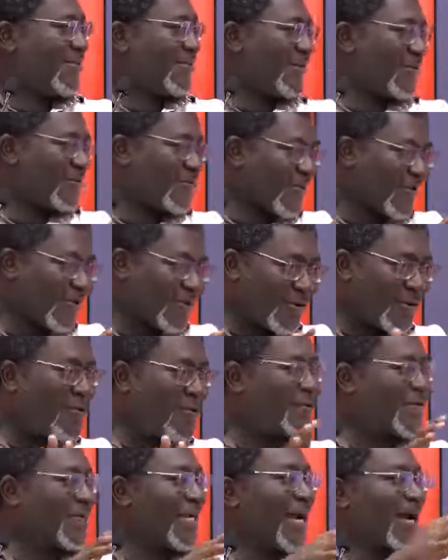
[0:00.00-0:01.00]
things or
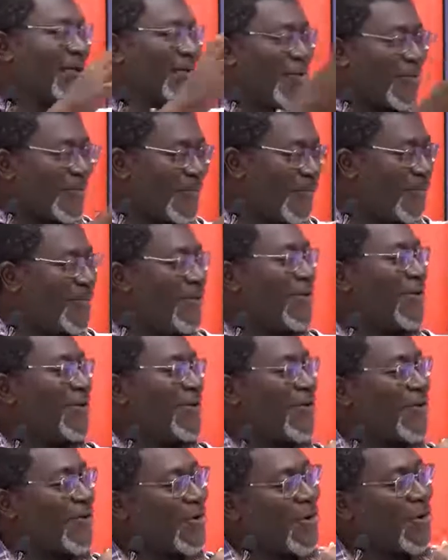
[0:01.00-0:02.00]
close down or
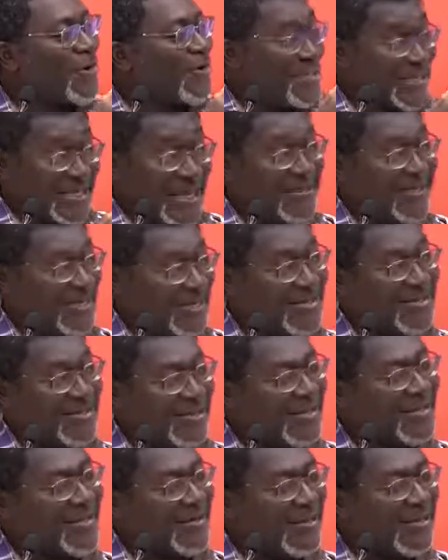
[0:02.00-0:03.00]
cause damage to
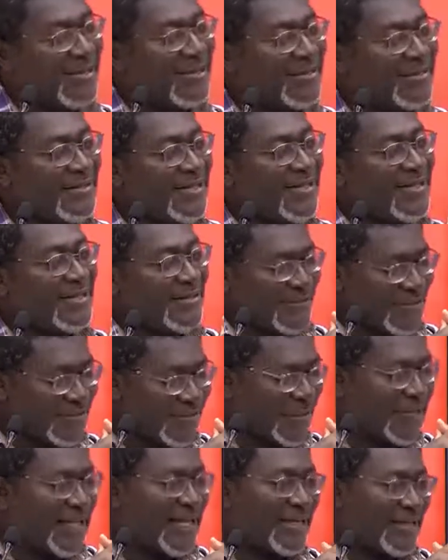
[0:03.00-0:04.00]
certain things. So
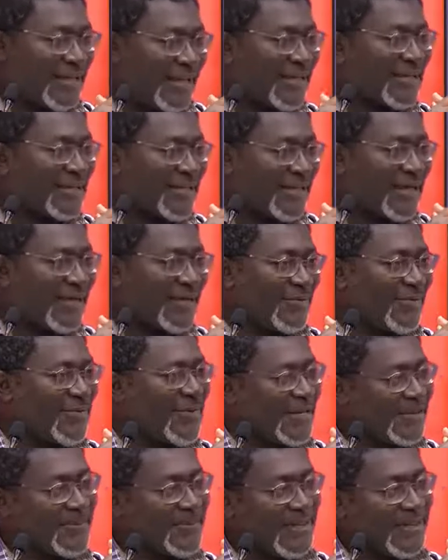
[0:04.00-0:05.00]
that we
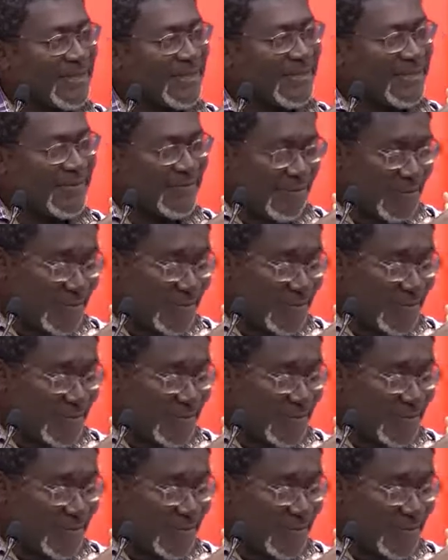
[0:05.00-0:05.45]
expect to see for